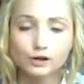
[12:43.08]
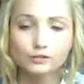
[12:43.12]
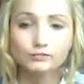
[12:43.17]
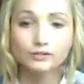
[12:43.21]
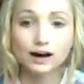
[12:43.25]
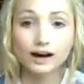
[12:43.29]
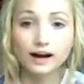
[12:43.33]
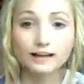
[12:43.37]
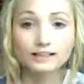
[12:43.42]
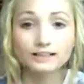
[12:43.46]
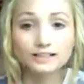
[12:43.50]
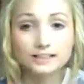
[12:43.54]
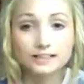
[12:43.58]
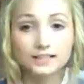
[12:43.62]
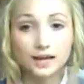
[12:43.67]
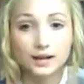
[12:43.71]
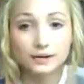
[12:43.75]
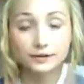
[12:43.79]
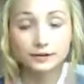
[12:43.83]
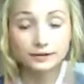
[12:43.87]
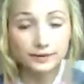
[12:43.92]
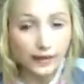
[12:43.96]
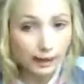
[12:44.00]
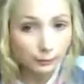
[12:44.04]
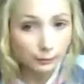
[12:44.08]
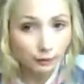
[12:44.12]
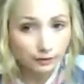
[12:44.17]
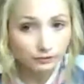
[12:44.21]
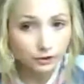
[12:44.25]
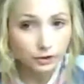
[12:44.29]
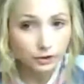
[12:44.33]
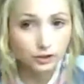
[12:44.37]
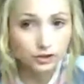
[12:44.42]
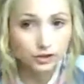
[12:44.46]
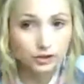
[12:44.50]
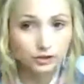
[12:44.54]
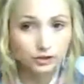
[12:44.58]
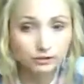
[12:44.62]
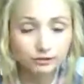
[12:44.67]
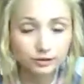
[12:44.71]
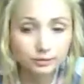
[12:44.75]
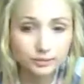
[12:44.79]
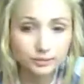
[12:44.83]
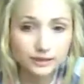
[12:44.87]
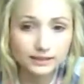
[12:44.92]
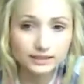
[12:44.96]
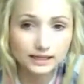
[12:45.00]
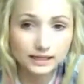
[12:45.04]
Right, so now I've talked you through
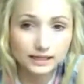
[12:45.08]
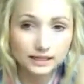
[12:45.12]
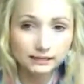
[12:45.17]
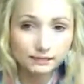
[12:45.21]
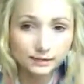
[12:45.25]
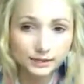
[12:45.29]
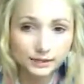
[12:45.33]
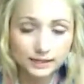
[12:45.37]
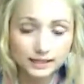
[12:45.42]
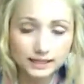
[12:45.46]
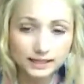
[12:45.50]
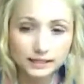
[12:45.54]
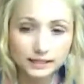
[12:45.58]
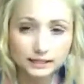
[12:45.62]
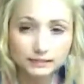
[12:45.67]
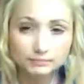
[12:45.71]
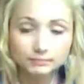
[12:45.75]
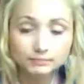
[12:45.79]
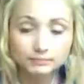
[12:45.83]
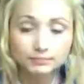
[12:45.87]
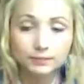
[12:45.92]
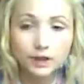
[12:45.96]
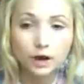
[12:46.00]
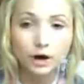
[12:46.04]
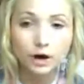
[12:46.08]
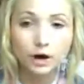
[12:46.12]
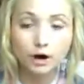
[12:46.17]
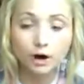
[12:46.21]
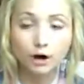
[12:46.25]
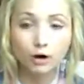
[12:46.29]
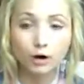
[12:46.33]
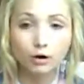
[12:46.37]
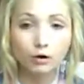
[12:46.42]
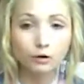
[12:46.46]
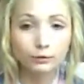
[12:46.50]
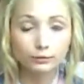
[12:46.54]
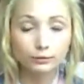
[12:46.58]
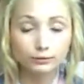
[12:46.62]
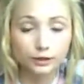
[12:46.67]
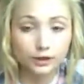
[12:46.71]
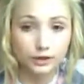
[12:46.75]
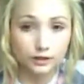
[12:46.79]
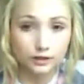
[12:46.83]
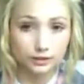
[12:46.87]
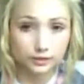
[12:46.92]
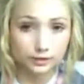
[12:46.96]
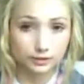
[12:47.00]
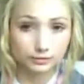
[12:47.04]
my daily routine of
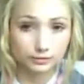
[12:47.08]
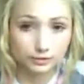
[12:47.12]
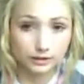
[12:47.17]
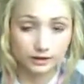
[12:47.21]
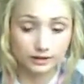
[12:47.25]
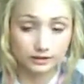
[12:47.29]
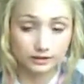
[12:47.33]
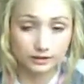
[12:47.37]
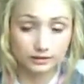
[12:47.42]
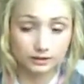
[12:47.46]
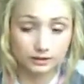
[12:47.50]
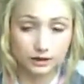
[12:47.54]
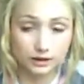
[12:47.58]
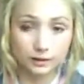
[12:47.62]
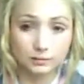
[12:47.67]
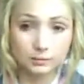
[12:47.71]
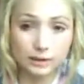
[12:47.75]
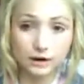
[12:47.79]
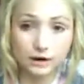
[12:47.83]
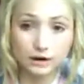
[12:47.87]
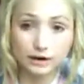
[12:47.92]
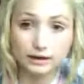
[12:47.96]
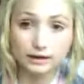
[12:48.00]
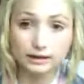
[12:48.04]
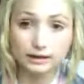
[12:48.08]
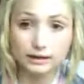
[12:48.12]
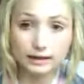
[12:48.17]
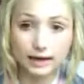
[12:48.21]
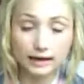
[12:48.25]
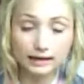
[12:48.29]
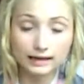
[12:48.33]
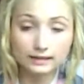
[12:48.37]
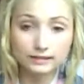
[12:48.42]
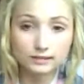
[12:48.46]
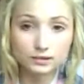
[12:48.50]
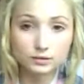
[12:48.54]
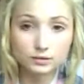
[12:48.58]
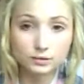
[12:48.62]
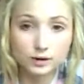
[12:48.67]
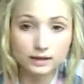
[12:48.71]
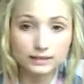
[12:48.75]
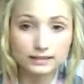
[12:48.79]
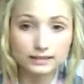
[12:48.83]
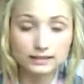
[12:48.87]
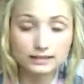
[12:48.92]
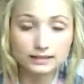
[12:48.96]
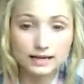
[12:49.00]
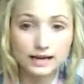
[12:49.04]
doing my inhalers
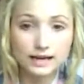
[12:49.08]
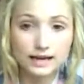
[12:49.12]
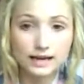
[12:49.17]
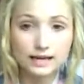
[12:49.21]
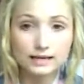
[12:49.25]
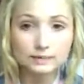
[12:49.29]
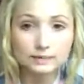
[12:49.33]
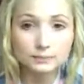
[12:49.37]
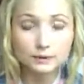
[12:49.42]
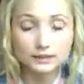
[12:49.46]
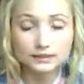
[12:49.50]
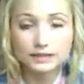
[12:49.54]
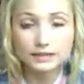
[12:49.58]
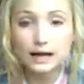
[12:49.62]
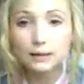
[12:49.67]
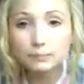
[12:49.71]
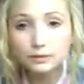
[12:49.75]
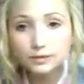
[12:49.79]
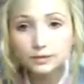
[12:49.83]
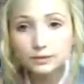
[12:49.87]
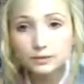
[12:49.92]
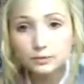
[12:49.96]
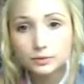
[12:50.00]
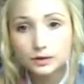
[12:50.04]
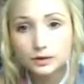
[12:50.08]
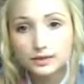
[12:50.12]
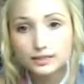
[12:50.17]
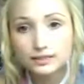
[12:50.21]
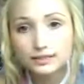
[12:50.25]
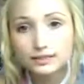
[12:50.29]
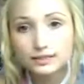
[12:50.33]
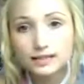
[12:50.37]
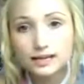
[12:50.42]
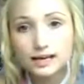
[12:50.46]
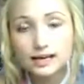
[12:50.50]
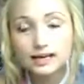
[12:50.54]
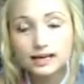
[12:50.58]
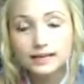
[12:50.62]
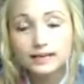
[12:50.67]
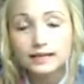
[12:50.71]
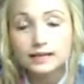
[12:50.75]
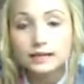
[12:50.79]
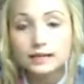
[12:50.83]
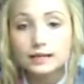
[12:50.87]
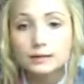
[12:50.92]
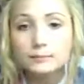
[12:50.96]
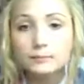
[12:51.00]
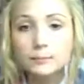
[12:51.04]
twice a day, my tablets twice a day,
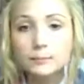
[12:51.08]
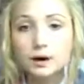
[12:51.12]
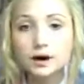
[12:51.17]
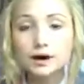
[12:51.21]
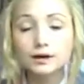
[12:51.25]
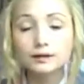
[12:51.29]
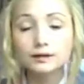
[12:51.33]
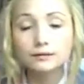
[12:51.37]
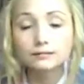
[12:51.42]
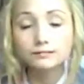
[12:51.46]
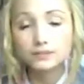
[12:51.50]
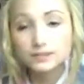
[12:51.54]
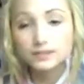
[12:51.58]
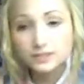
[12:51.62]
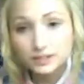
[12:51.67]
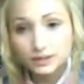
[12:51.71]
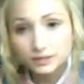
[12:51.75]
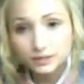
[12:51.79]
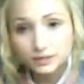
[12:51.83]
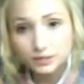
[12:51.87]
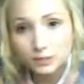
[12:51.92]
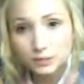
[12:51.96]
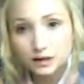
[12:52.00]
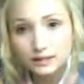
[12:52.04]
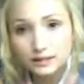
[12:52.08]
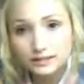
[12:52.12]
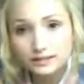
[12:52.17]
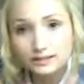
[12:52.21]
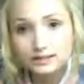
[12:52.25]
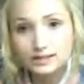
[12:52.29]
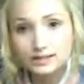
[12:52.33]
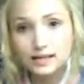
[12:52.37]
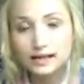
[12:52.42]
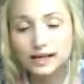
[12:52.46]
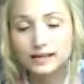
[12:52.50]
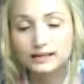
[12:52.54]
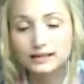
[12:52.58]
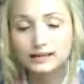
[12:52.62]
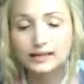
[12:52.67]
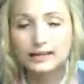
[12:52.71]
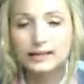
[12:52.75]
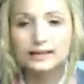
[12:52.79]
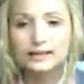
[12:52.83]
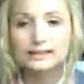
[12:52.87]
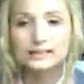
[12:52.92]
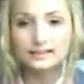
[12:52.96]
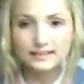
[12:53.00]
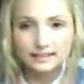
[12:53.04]
my physio twice a day,
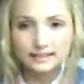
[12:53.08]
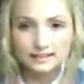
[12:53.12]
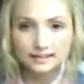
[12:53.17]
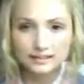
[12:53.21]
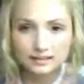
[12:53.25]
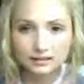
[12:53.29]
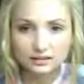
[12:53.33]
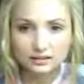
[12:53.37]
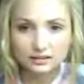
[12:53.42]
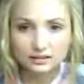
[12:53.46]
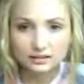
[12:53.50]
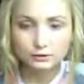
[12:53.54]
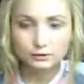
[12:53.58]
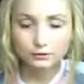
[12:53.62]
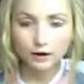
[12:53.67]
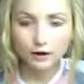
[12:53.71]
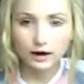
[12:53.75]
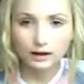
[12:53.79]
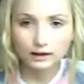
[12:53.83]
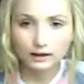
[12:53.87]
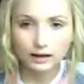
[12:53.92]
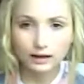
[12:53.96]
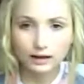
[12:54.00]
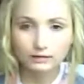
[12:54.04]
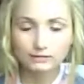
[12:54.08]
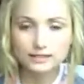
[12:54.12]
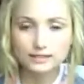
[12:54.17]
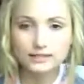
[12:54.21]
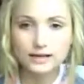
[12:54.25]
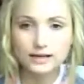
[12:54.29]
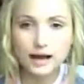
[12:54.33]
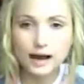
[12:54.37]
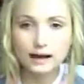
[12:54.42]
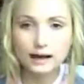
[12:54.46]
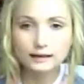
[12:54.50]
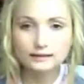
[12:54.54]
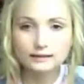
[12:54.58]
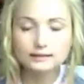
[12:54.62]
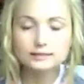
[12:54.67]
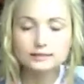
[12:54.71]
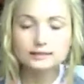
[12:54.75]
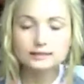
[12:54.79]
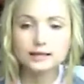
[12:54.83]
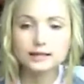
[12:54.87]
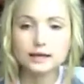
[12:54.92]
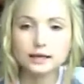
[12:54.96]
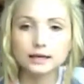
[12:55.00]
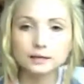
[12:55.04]
eating lots of high calorie snacks,
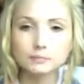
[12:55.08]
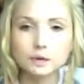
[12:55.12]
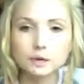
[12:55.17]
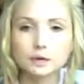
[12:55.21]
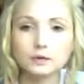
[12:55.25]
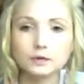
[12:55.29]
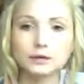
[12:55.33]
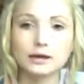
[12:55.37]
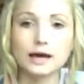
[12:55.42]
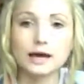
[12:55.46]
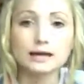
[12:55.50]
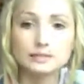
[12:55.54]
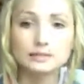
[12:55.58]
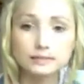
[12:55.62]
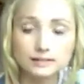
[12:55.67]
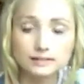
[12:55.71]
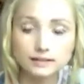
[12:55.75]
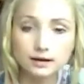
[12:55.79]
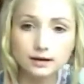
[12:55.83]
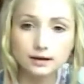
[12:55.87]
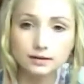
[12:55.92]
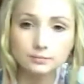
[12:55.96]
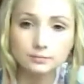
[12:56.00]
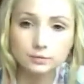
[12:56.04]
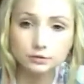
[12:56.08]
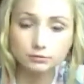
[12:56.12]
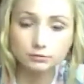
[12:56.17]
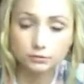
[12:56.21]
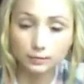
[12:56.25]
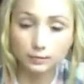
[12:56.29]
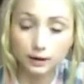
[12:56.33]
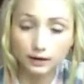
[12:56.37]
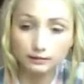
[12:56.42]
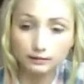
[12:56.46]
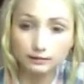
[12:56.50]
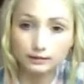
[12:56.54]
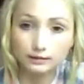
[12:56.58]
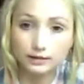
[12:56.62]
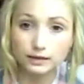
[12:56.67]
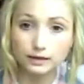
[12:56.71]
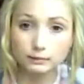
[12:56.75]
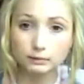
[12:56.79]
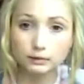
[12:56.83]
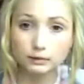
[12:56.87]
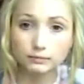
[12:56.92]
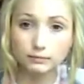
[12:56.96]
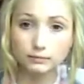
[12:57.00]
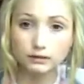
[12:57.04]
taking my enzymes throughout the day
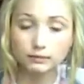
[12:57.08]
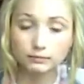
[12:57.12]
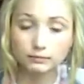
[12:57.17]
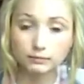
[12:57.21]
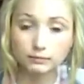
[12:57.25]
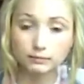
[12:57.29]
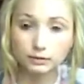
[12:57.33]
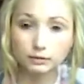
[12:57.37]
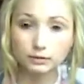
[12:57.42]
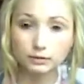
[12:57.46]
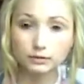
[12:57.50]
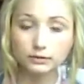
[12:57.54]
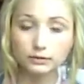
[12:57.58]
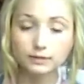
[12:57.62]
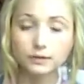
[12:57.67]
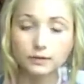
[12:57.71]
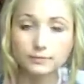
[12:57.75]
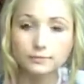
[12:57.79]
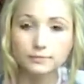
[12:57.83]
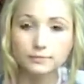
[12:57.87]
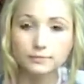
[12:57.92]
with my food.